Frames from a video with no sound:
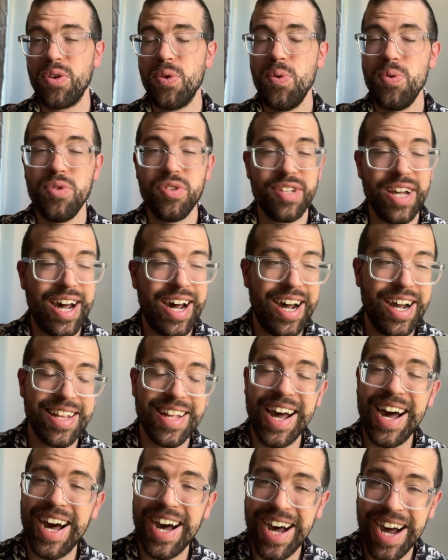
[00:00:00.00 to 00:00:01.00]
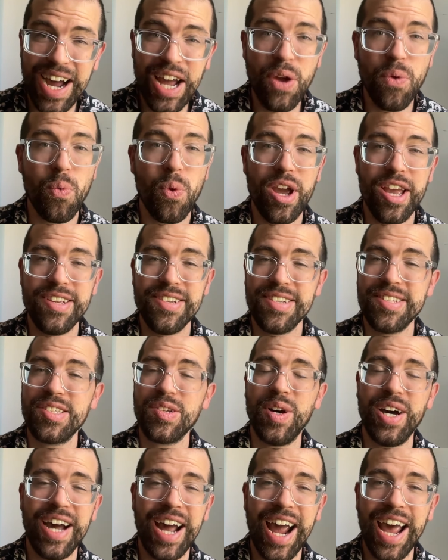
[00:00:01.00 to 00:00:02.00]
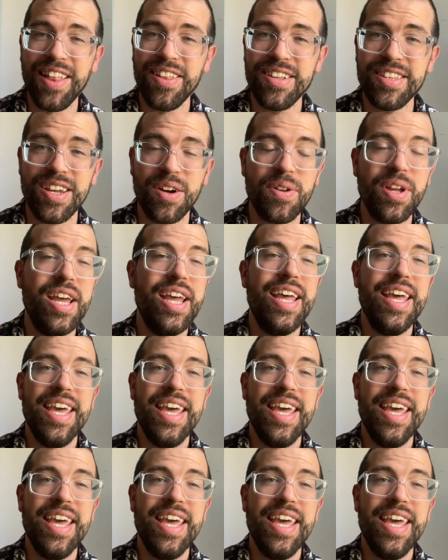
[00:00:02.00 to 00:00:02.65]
who's on high wages, so I highly doubt